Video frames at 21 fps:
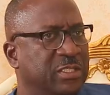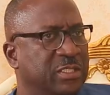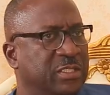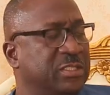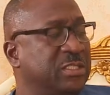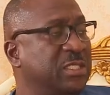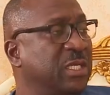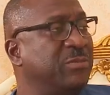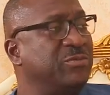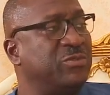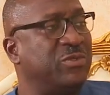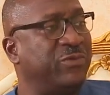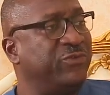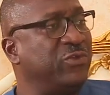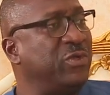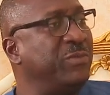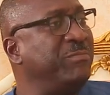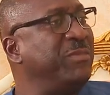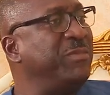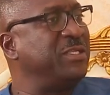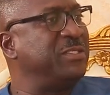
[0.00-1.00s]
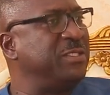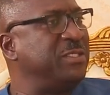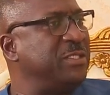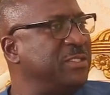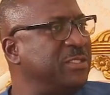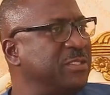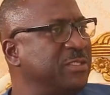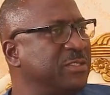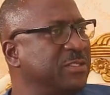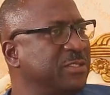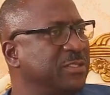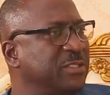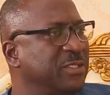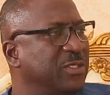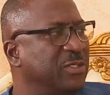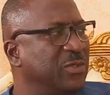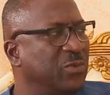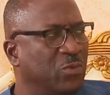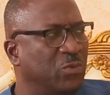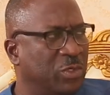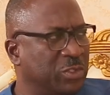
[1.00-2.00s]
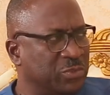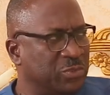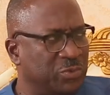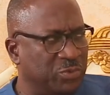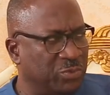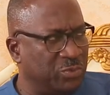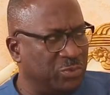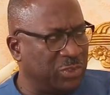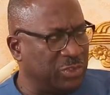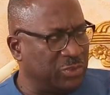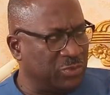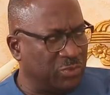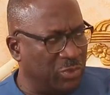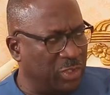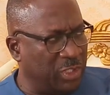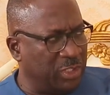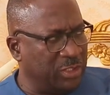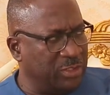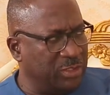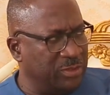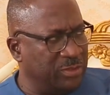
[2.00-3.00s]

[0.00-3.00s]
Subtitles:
in terms of your messages was what?